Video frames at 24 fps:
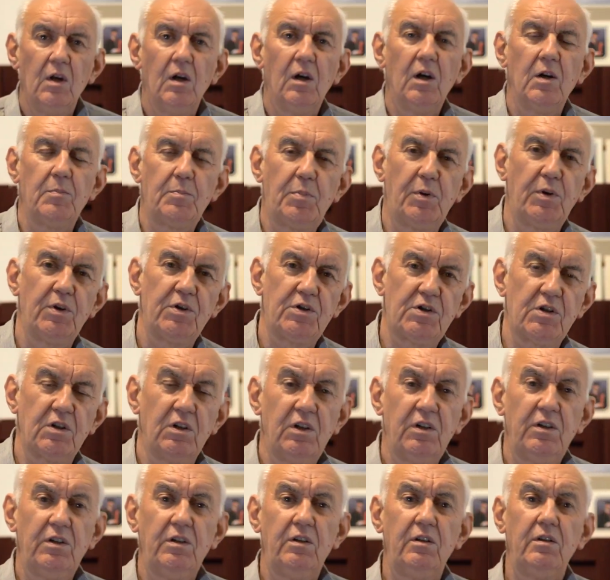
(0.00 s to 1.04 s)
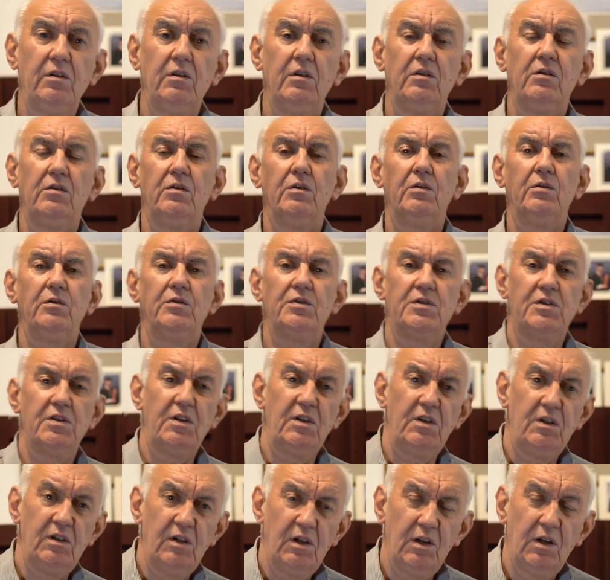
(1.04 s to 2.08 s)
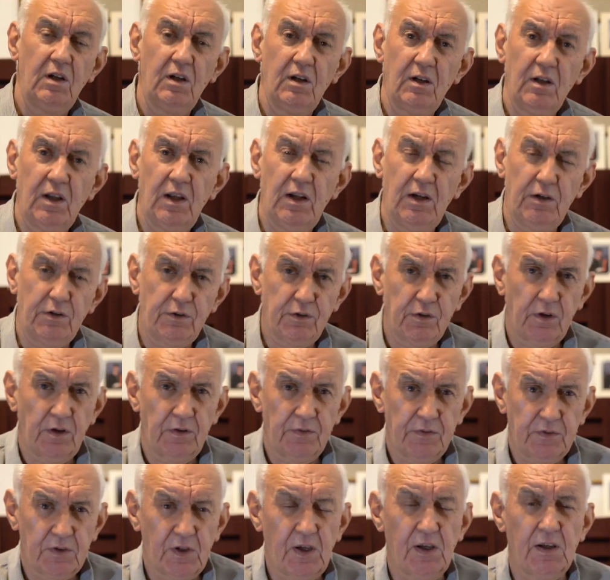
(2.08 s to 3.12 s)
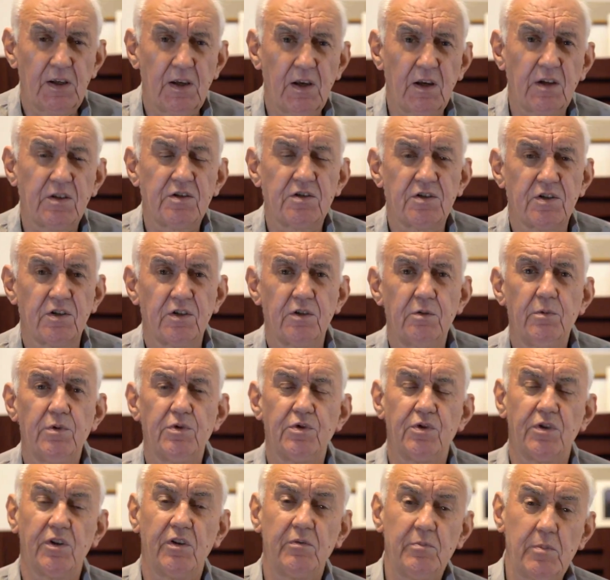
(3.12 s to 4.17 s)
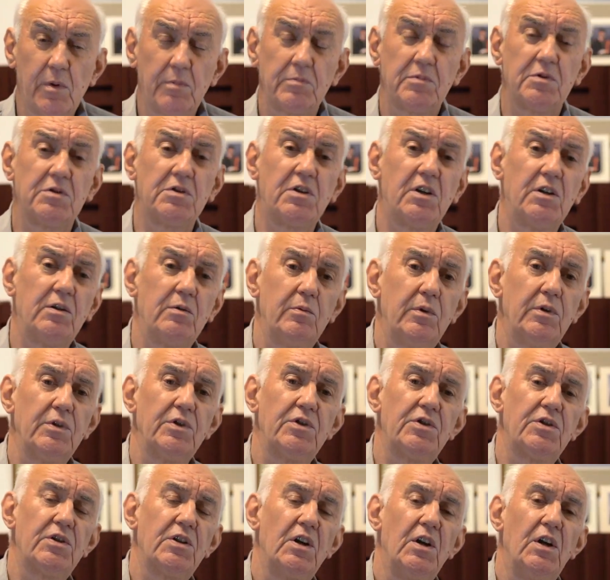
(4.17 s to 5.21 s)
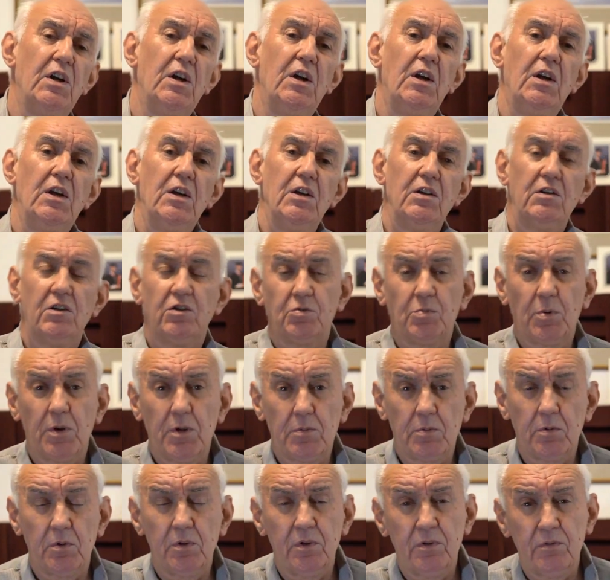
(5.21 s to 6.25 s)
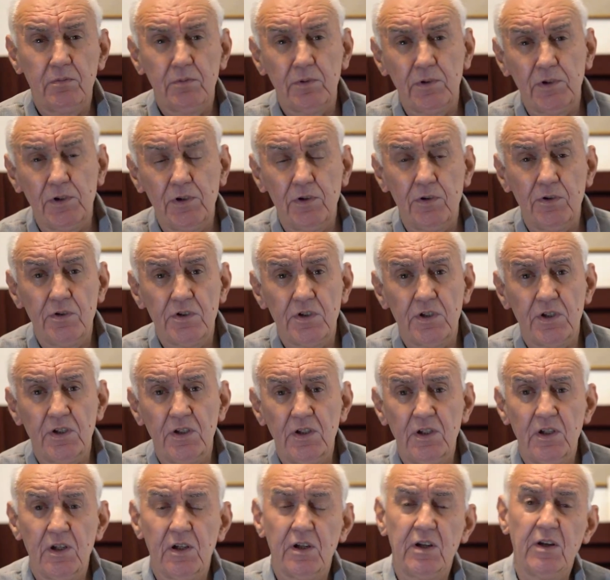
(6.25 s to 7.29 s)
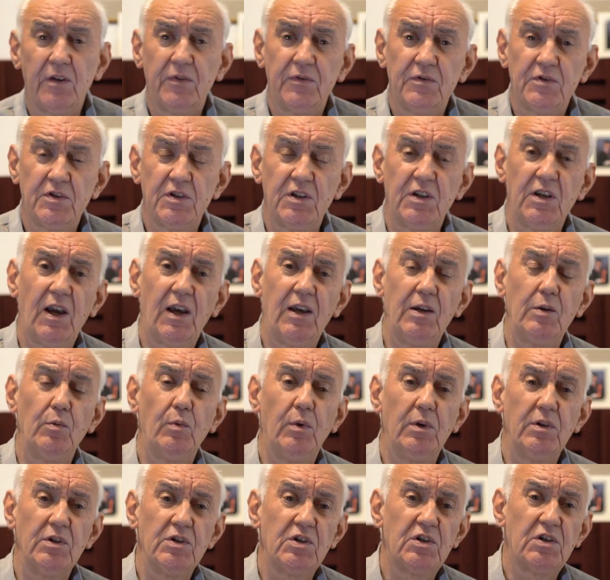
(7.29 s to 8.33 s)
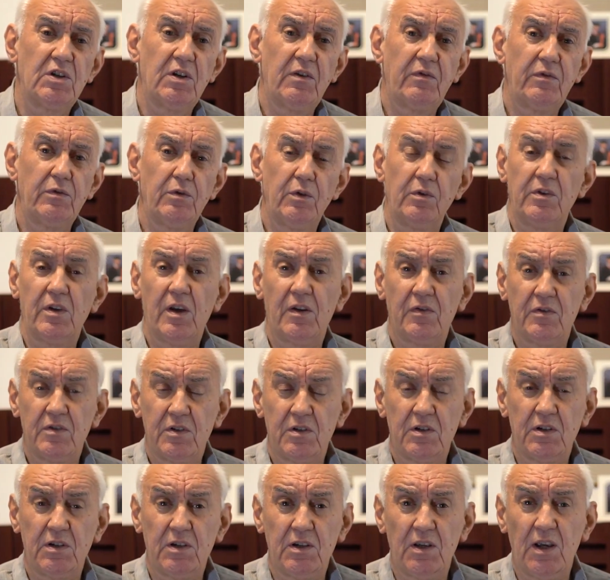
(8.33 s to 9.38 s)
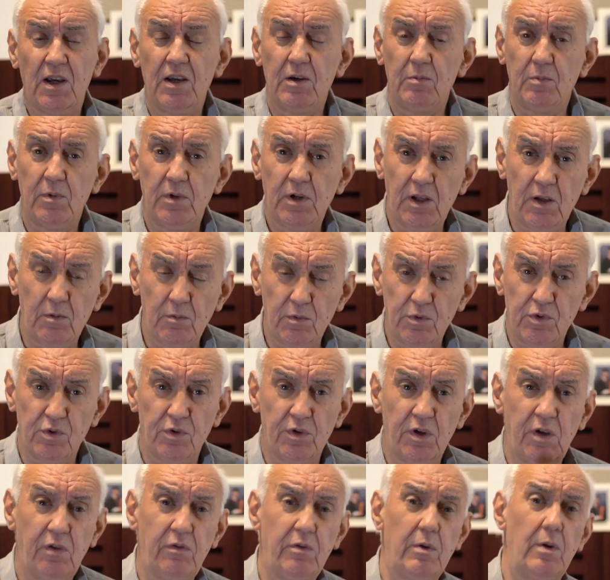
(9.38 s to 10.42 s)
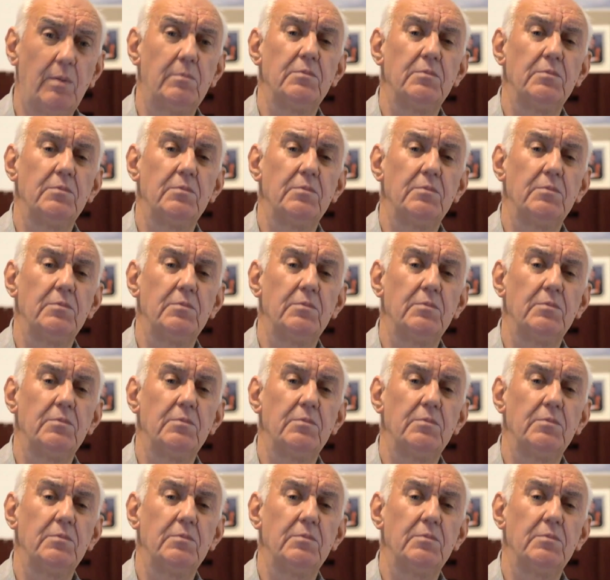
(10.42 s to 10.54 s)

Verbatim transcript: I personally use the little Elecraft KX2 which will give me up to 10 watts. A lot of people will use the uh, FT817 or the FT818 which will give you